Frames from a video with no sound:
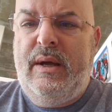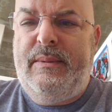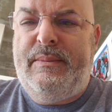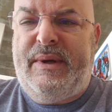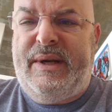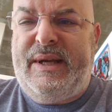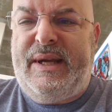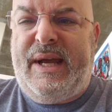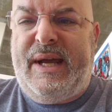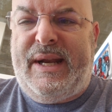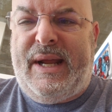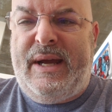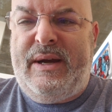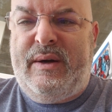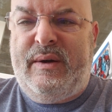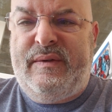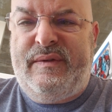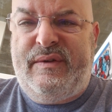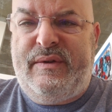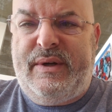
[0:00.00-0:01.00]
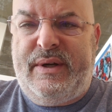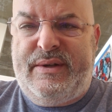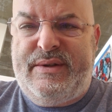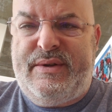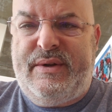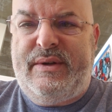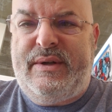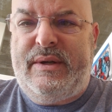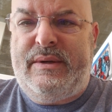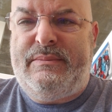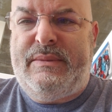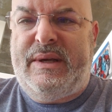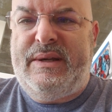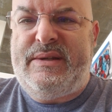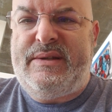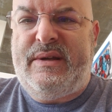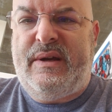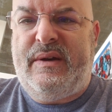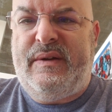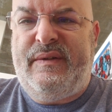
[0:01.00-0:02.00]
But again, I overexerted
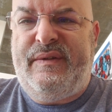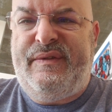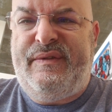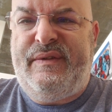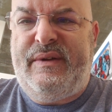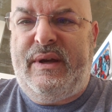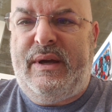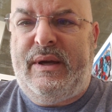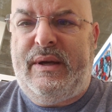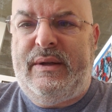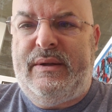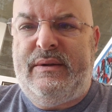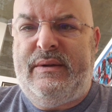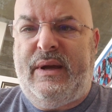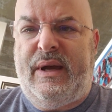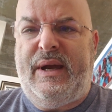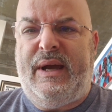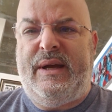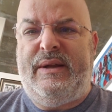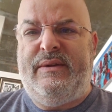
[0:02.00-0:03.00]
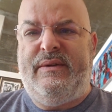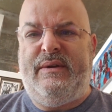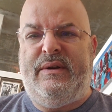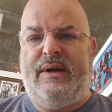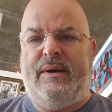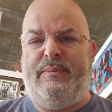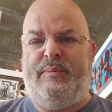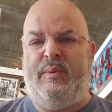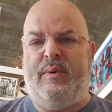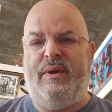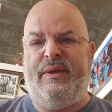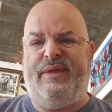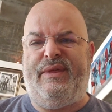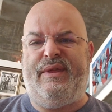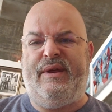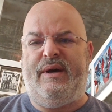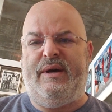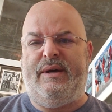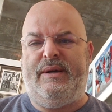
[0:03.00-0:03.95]
myself, and I ended up with